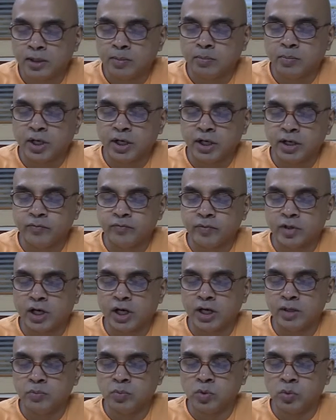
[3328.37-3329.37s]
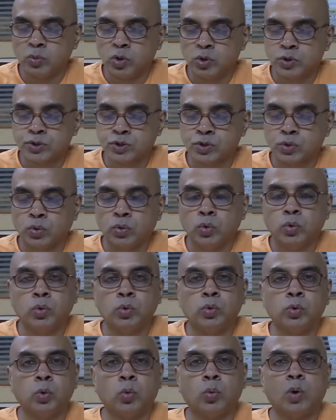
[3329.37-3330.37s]
Parivrad mumukshuhu,
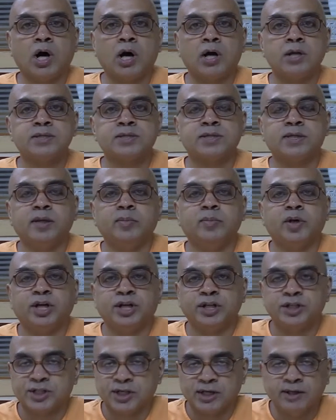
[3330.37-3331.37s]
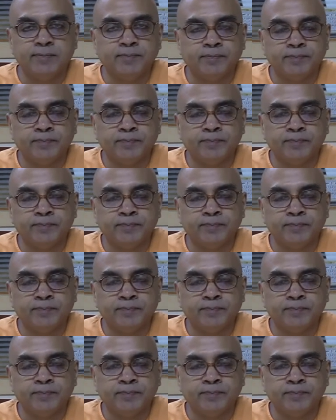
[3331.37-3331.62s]
who wants liberation.